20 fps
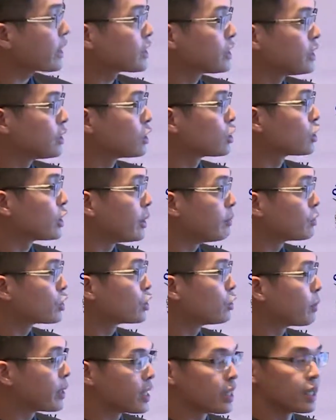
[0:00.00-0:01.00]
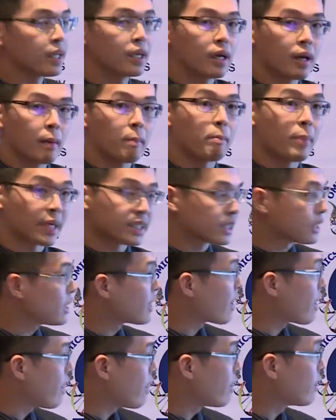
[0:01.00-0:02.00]
acid seems to be better
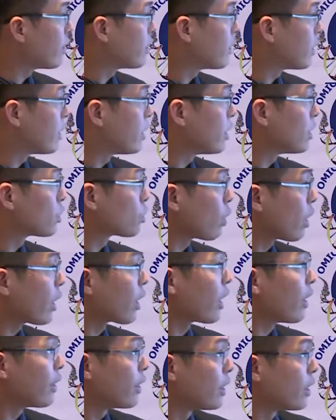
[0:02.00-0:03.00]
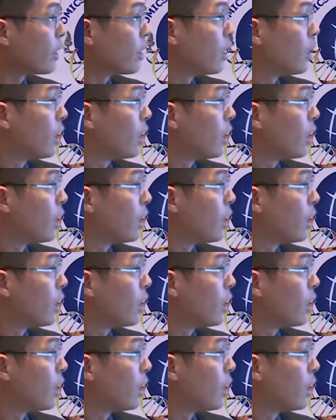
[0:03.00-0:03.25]
than the Tualanghoney.